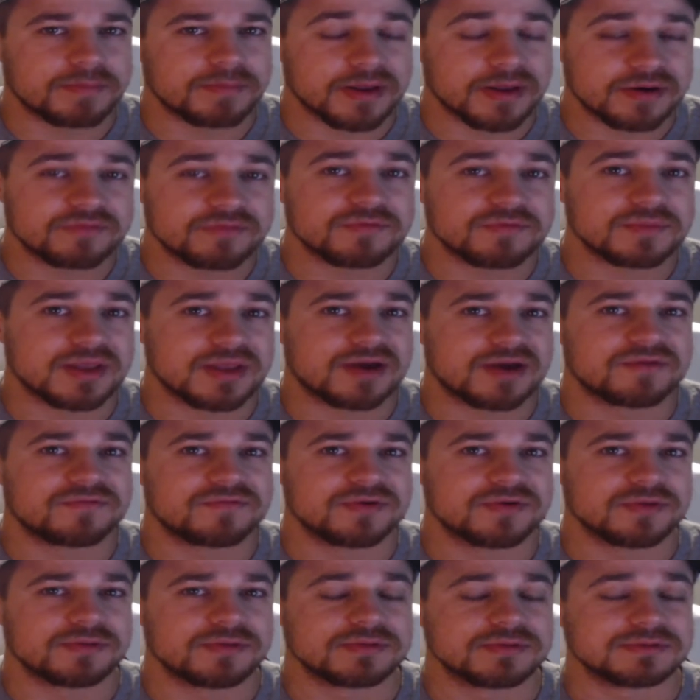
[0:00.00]
better from the
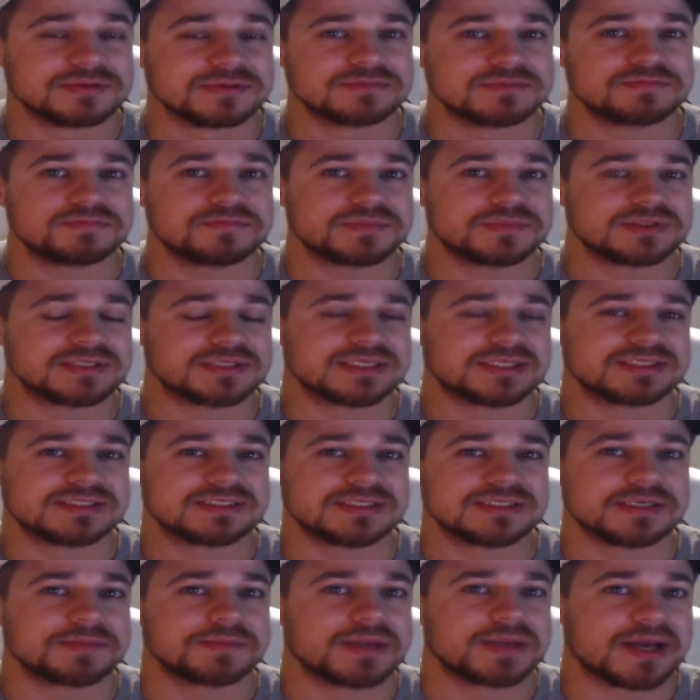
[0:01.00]
outfield than besides
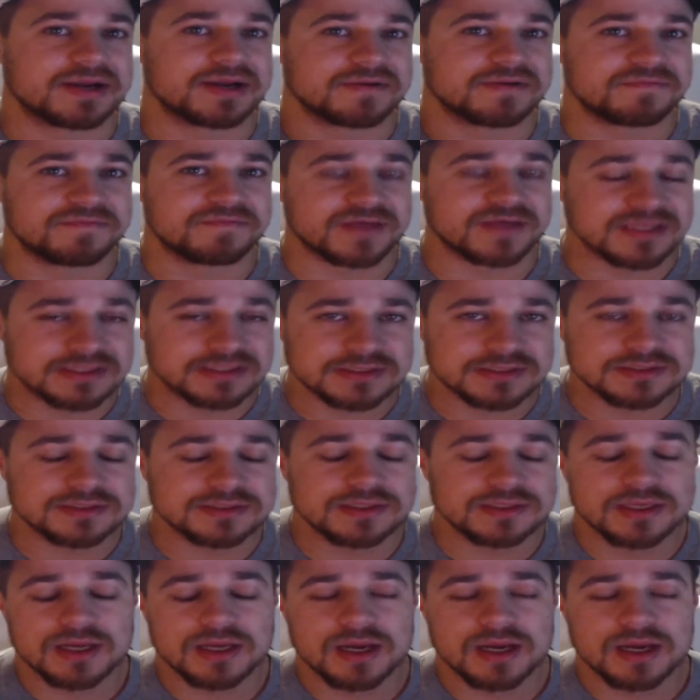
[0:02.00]
sitting behind a fence.